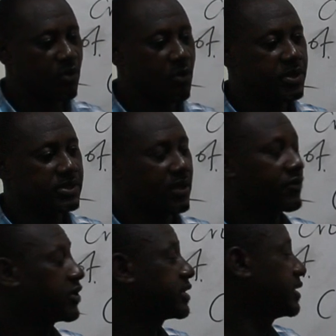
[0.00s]
Mummies
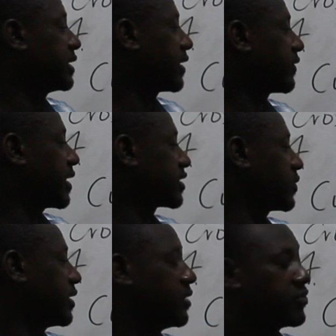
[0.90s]
have gotten their
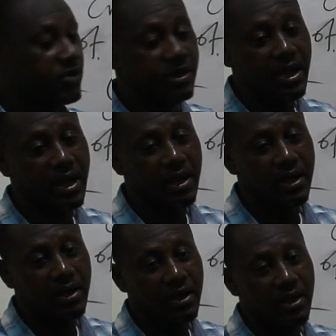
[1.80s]
pants where they put their
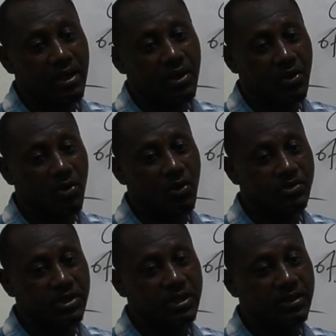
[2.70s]

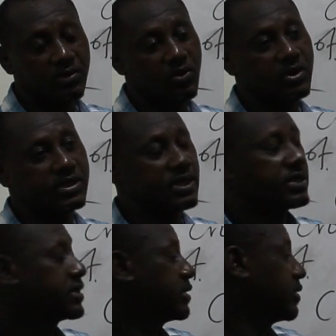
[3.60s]
clothes in, those
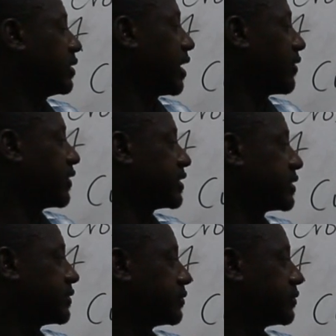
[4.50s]
things, they have it.